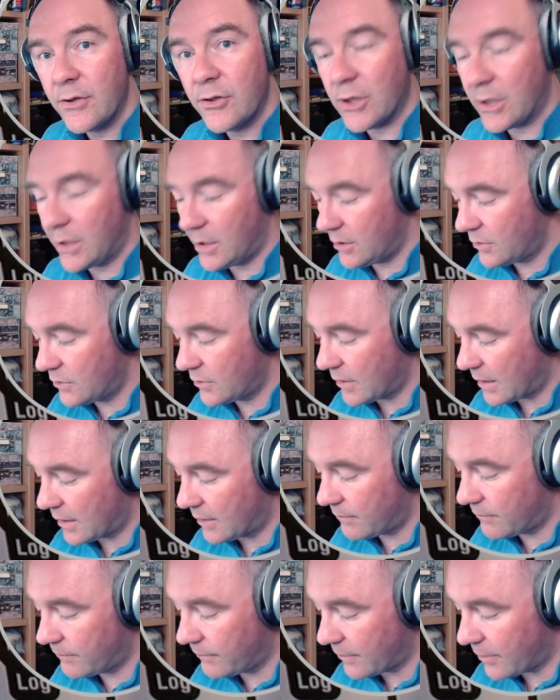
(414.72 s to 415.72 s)
change that
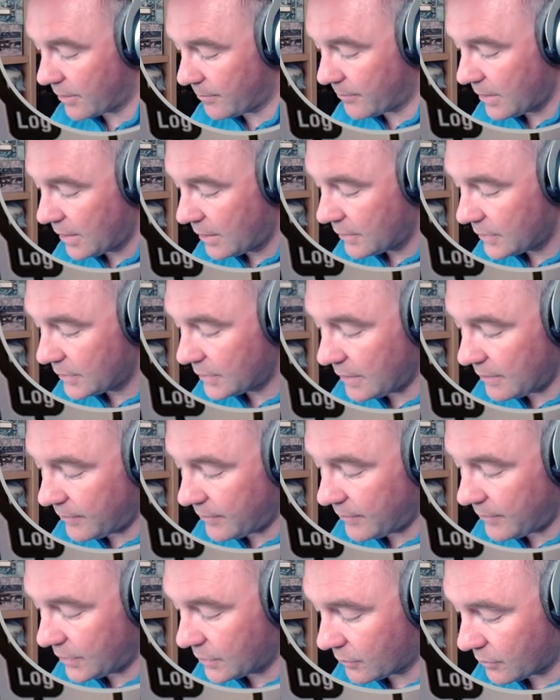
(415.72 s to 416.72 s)
from
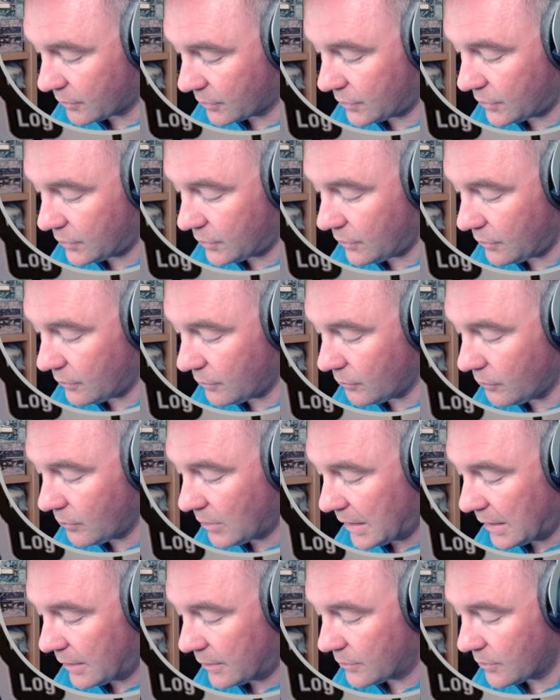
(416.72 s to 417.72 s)
CV source 2
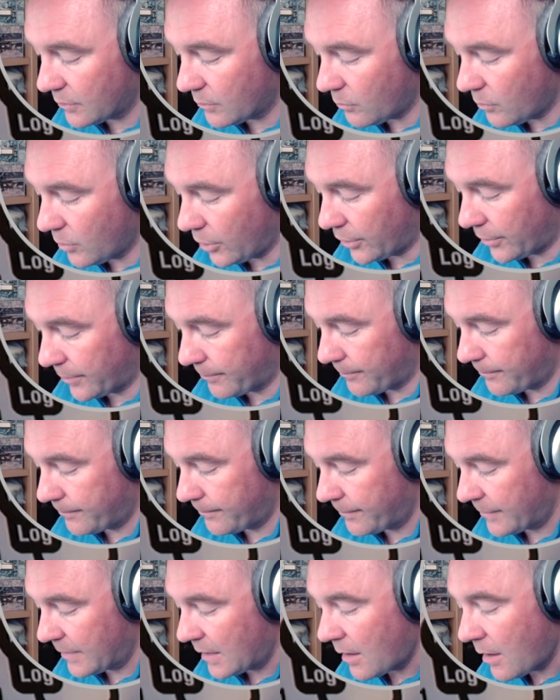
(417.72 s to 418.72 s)
to 1.
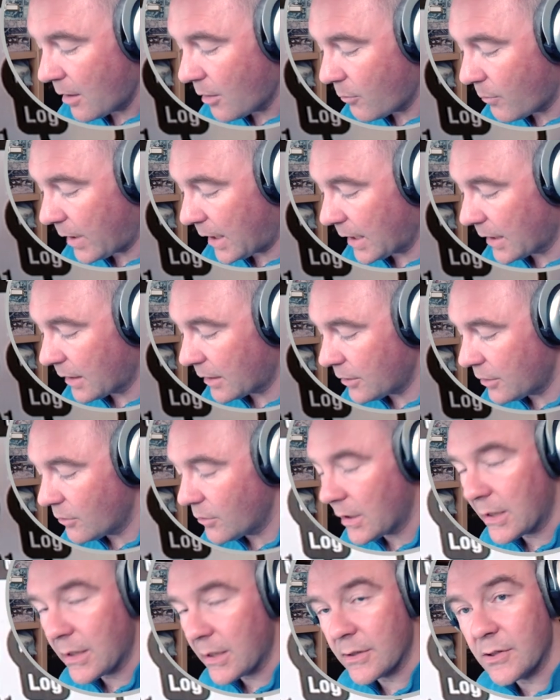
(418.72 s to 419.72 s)
We get a new
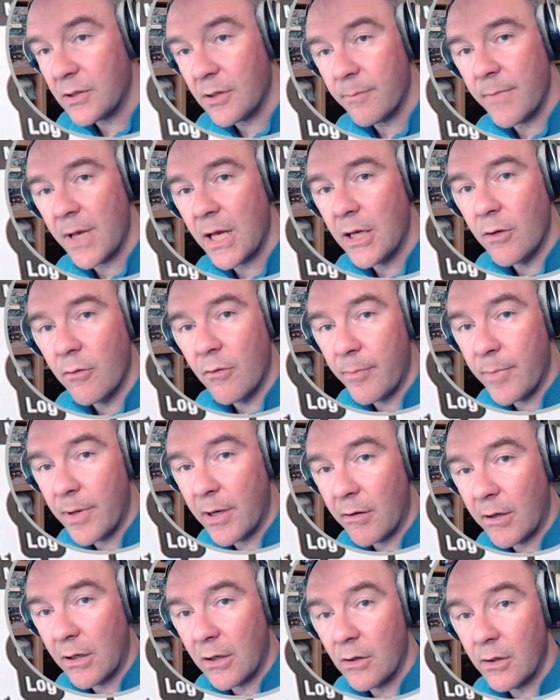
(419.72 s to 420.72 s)
little submenu
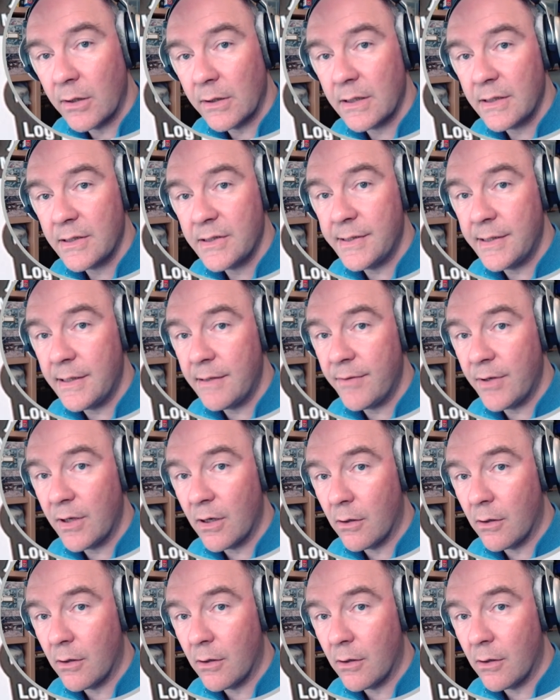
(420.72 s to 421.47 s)
appearing called CV